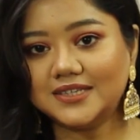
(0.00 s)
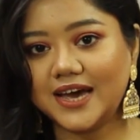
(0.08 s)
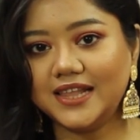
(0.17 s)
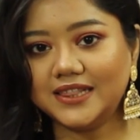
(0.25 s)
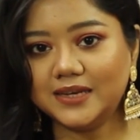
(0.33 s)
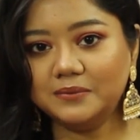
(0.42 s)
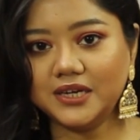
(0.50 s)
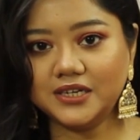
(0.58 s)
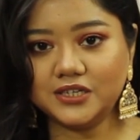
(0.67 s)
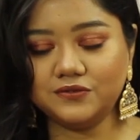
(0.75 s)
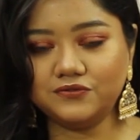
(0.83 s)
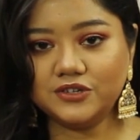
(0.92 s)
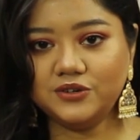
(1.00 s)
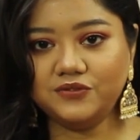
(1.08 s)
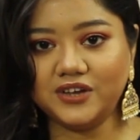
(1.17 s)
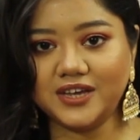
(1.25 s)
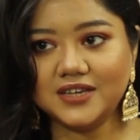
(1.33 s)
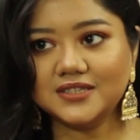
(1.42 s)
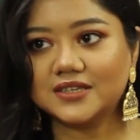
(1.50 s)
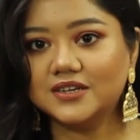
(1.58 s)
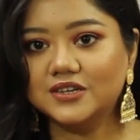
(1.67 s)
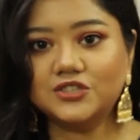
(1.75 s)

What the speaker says: style them in different ways.